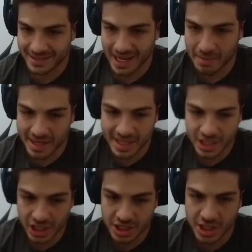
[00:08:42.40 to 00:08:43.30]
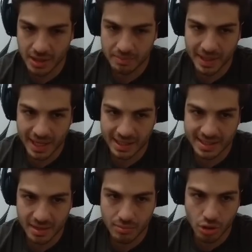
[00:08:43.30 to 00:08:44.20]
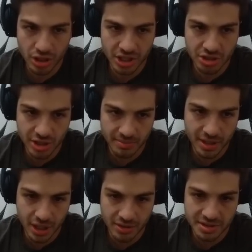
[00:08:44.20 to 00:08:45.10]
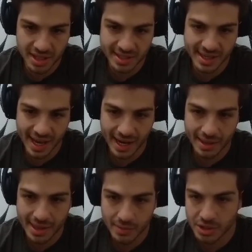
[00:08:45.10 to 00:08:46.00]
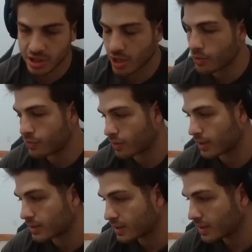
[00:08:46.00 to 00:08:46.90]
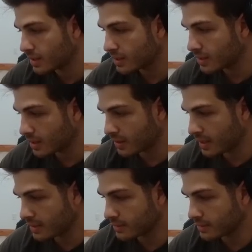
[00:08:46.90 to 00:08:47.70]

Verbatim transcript: I mean, he just jumped in, said morning stream, then goes 6-8. I think we should go for it. All right?